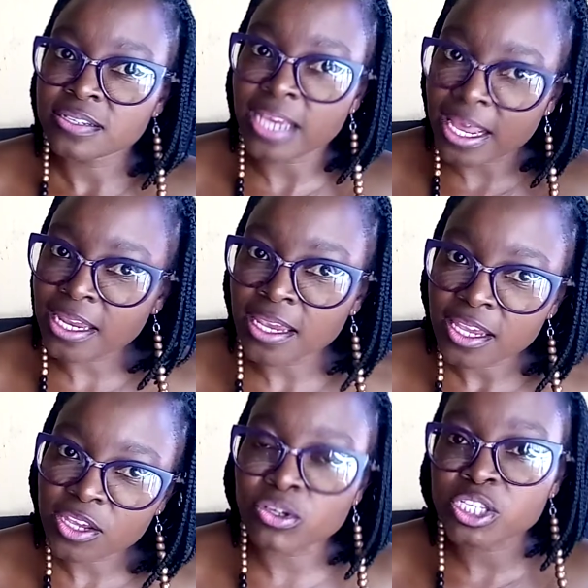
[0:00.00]
daddy,
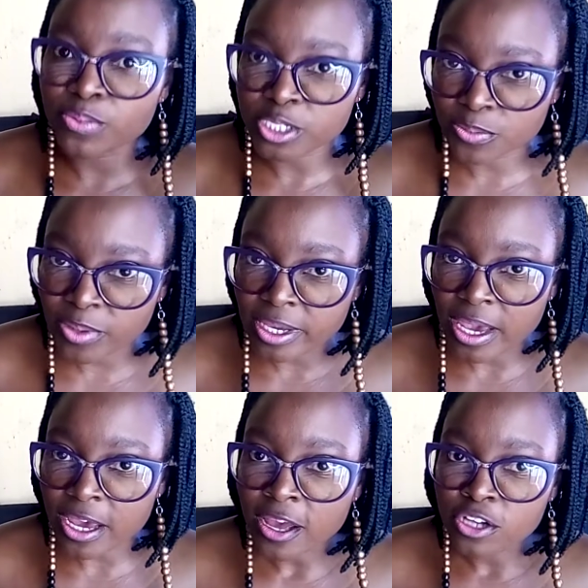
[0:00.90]
you were supposed to be
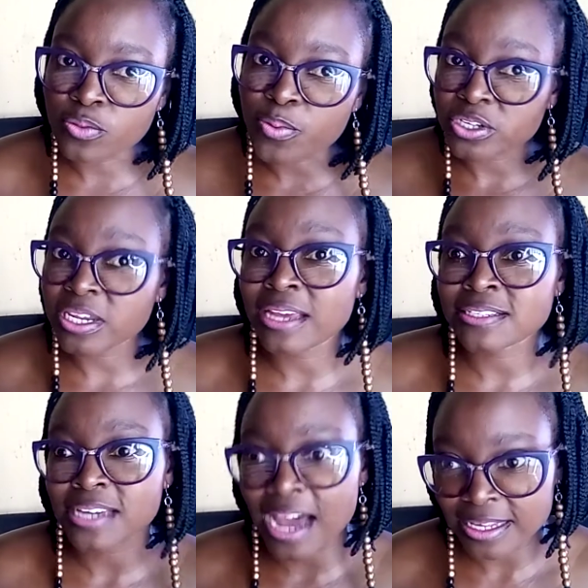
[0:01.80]
here to protect
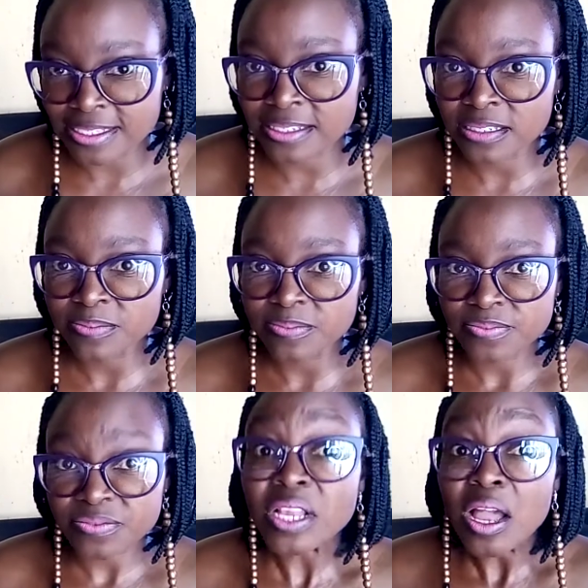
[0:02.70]
us,
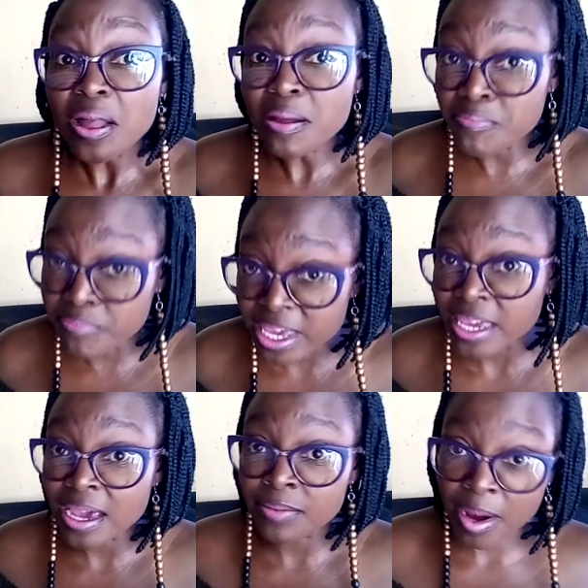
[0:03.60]

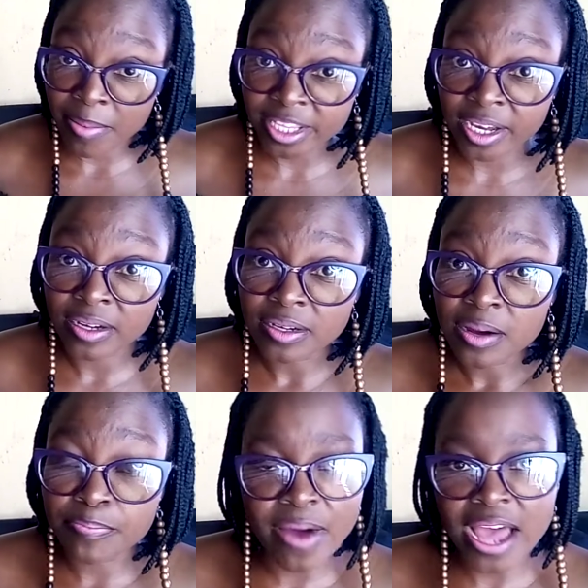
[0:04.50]
me and my mother,
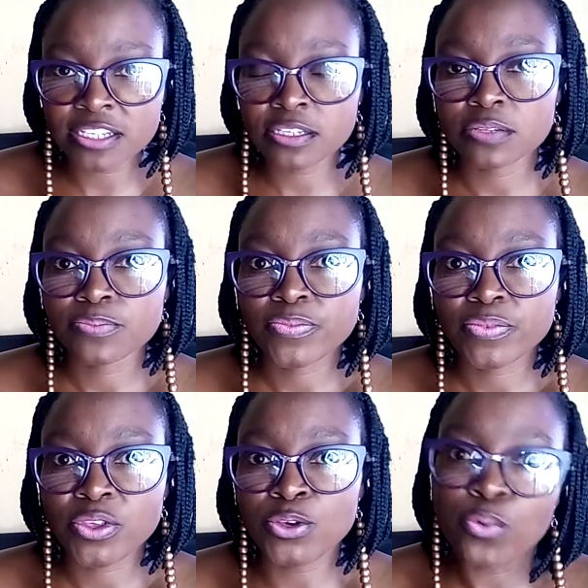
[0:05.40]
but
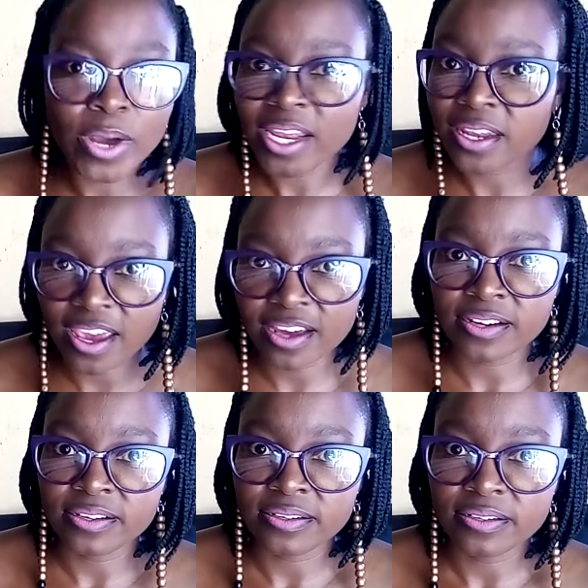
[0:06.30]
you weren't here.
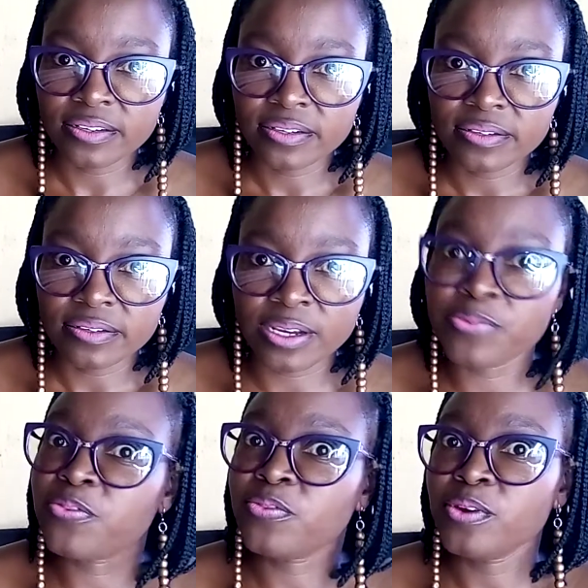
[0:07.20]

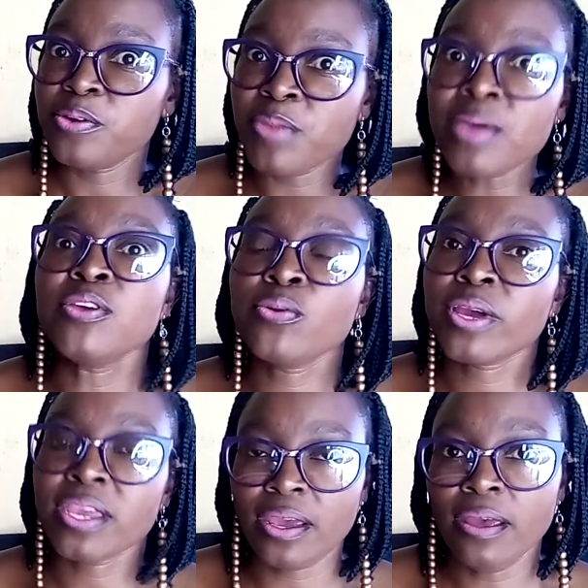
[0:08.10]
If maybe you were
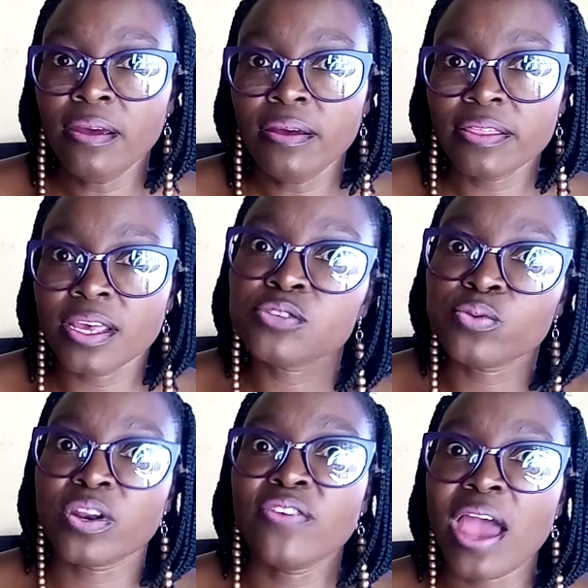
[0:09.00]
here, things
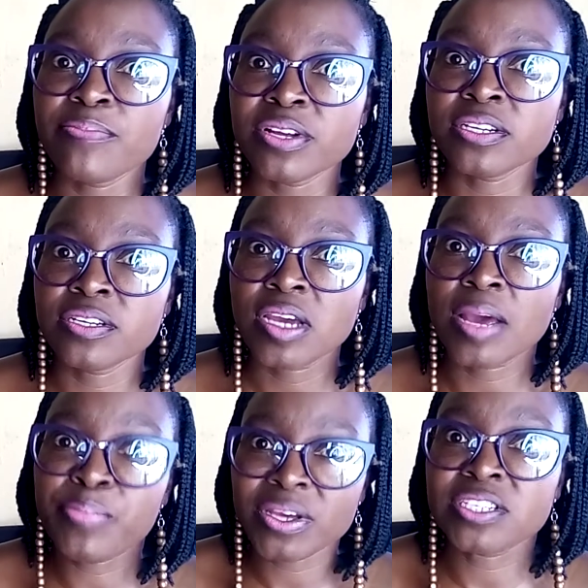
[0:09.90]
would have happened a
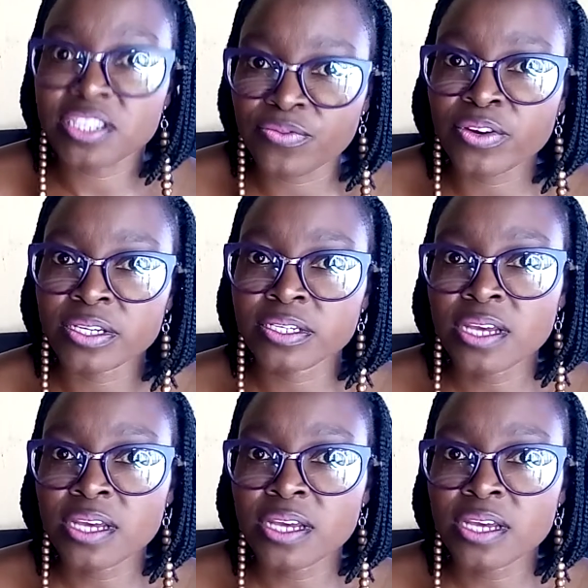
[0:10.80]
bit different.